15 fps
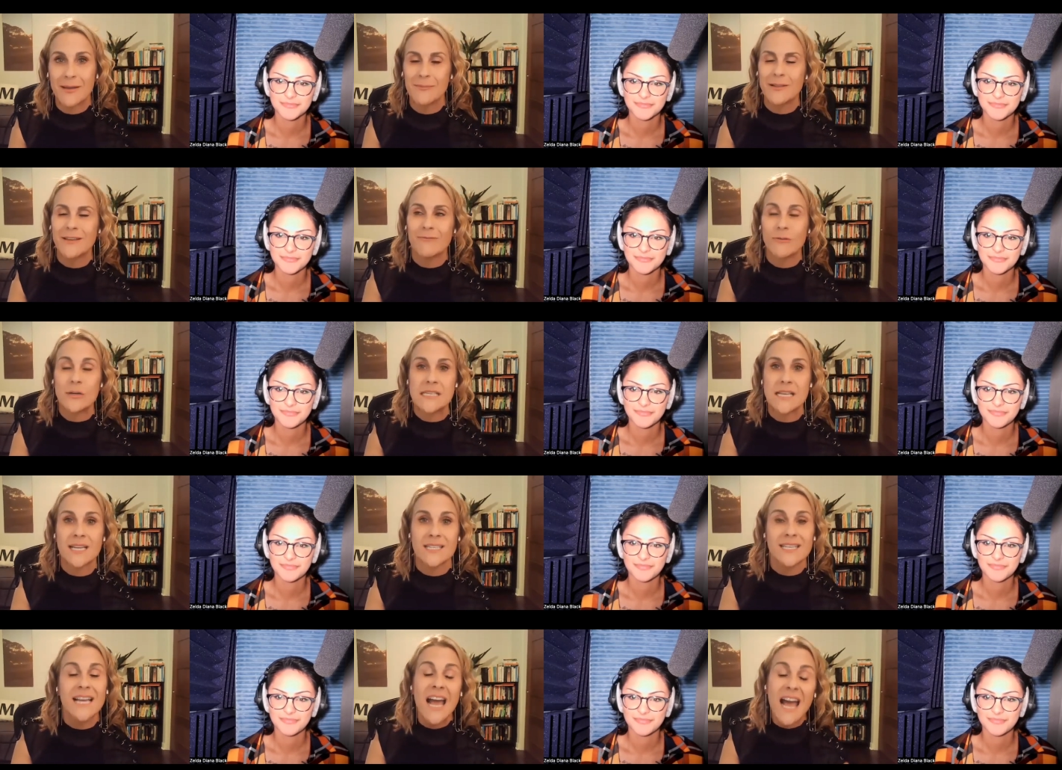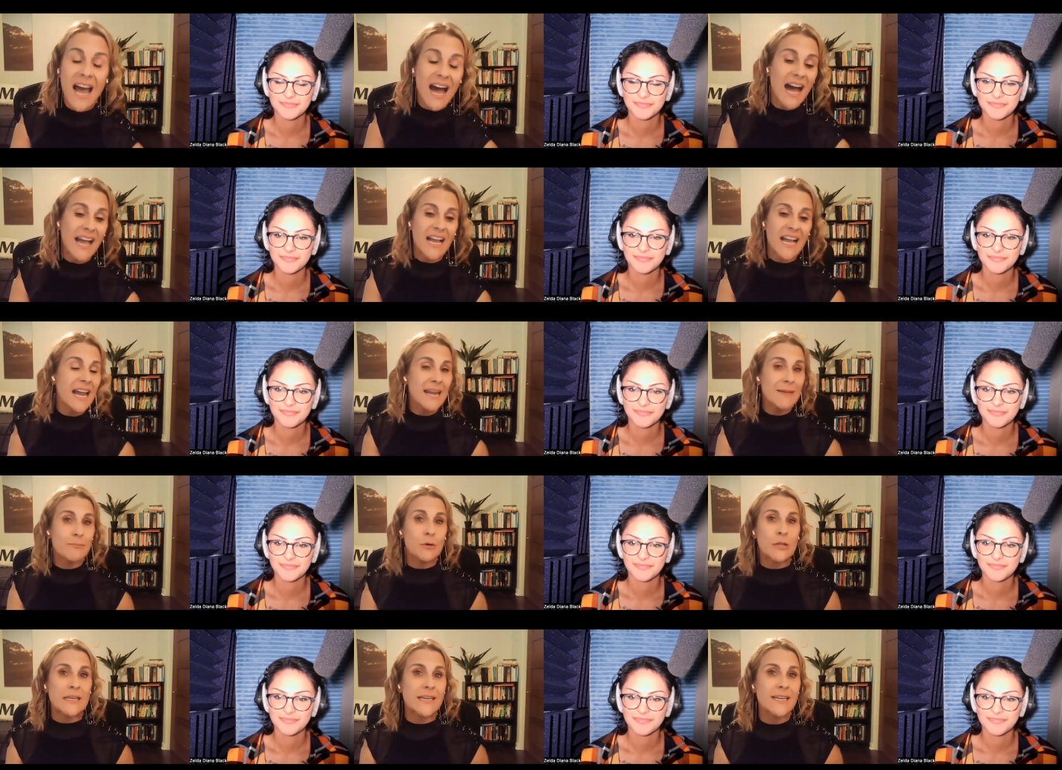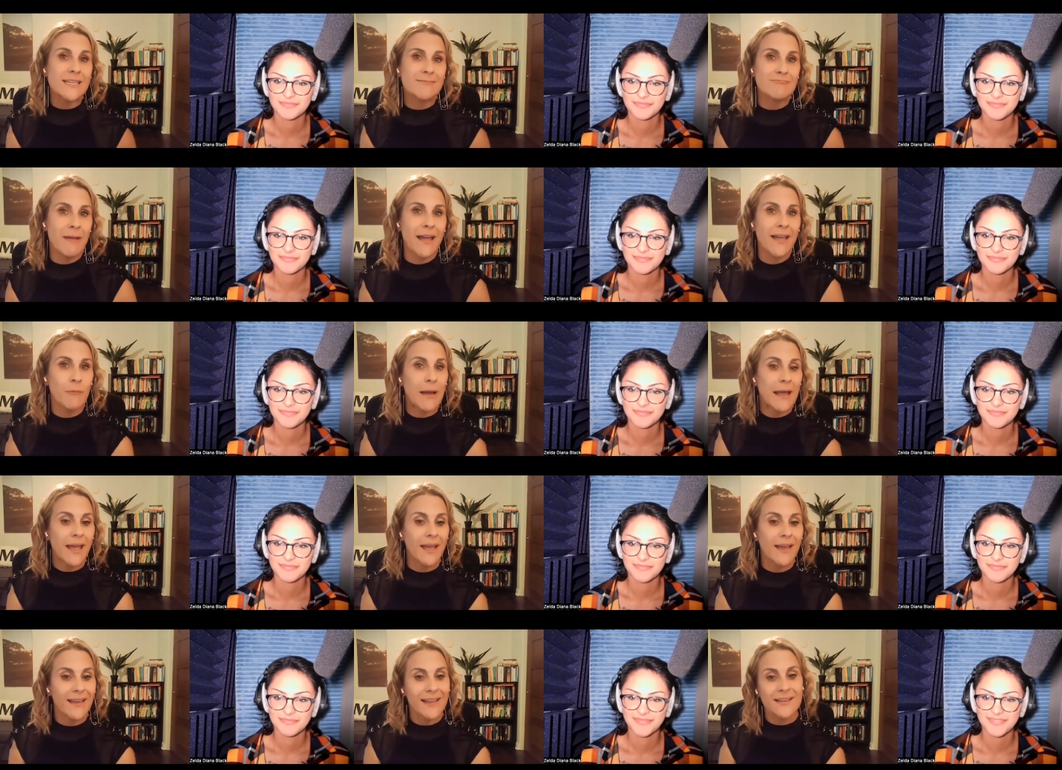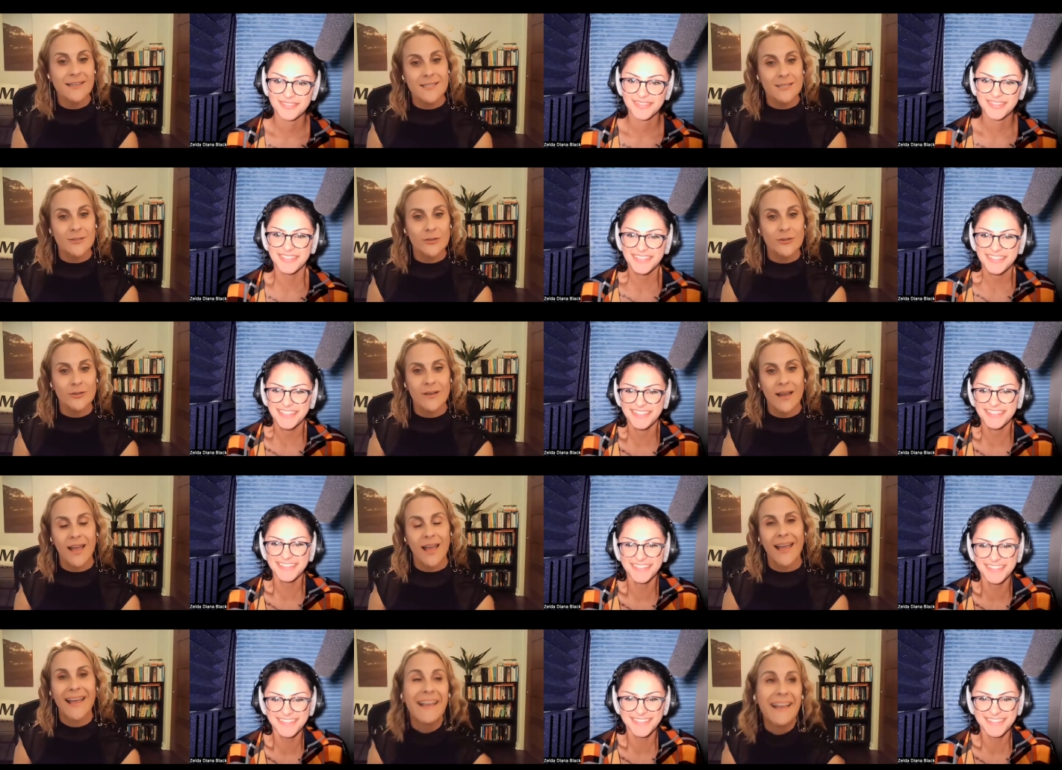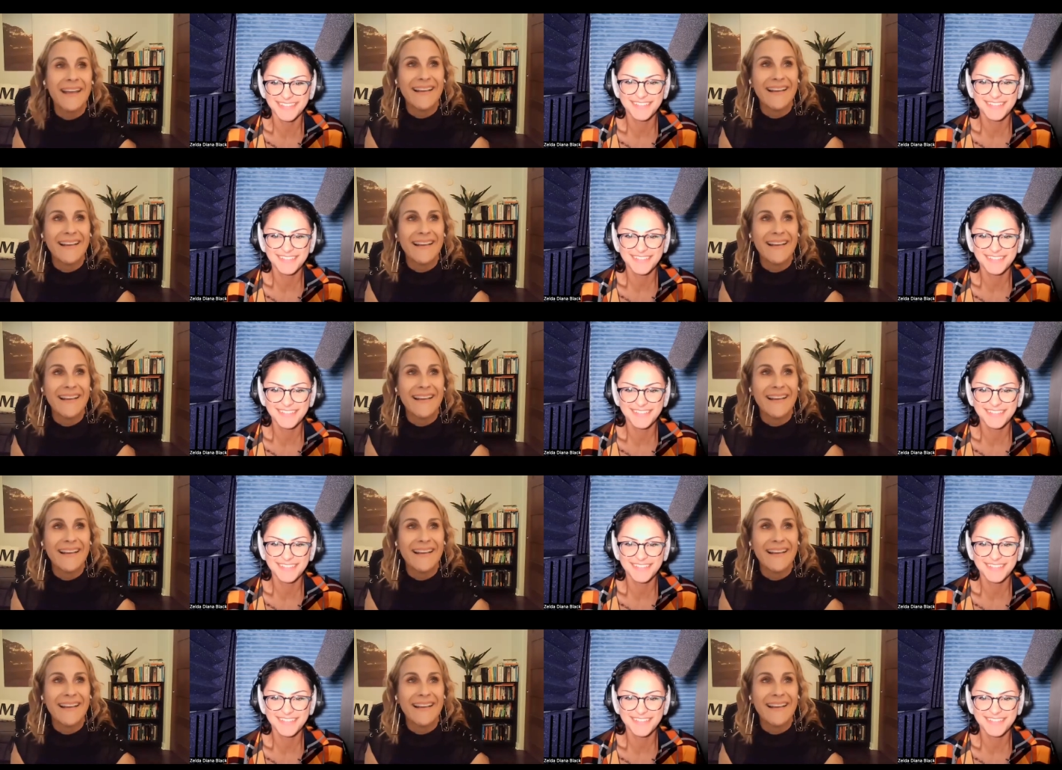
Speaker 1: people and voice acting, I kind of bullied my way into a